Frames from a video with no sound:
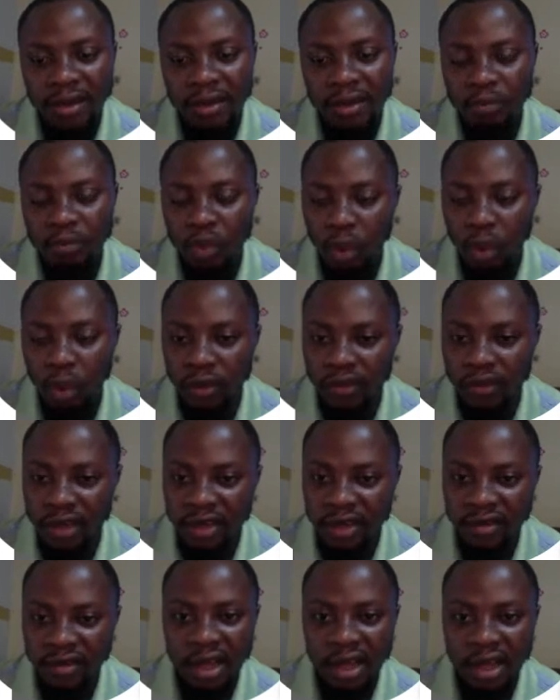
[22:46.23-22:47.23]

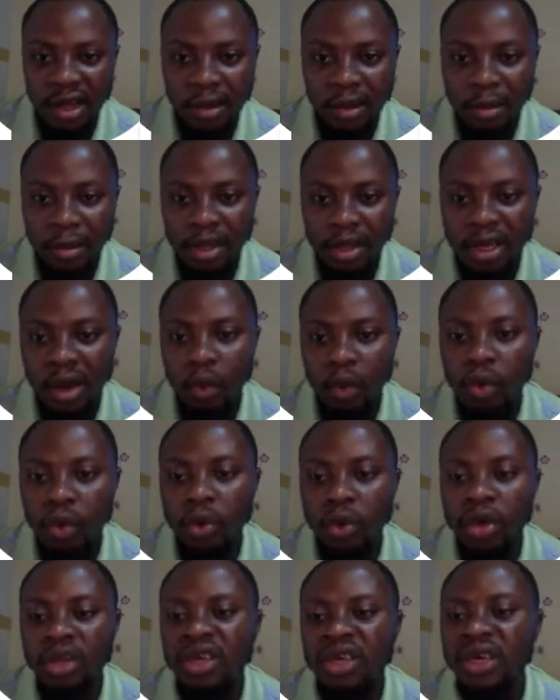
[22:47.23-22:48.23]
audience, but now we
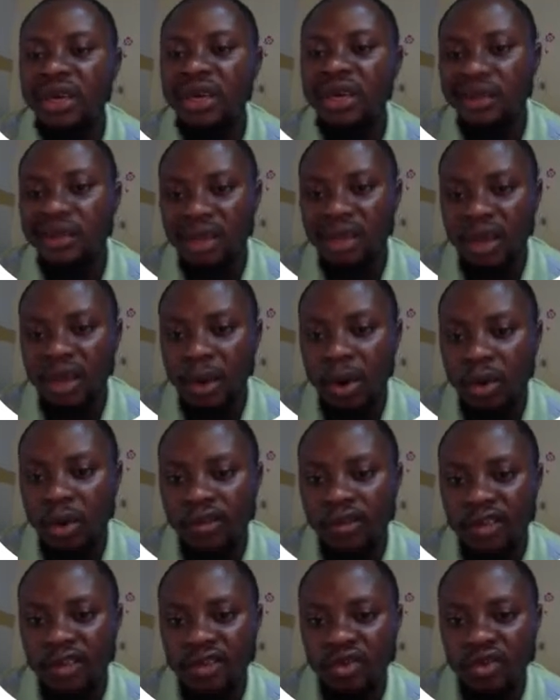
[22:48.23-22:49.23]
already created our
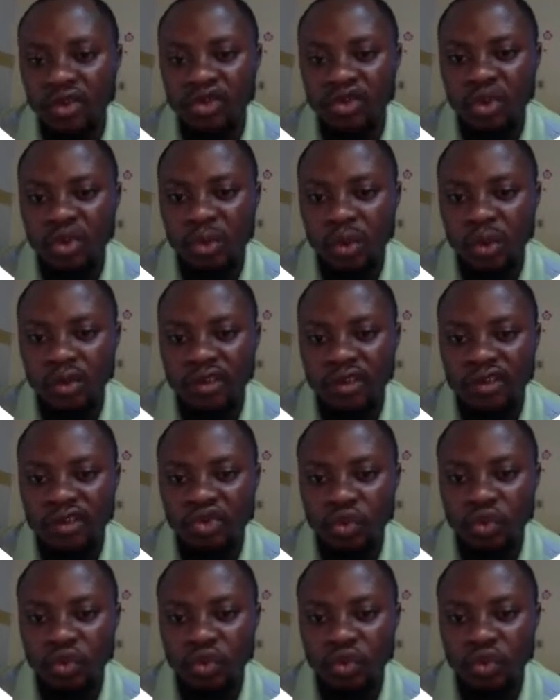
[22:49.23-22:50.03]
audience, custom audience.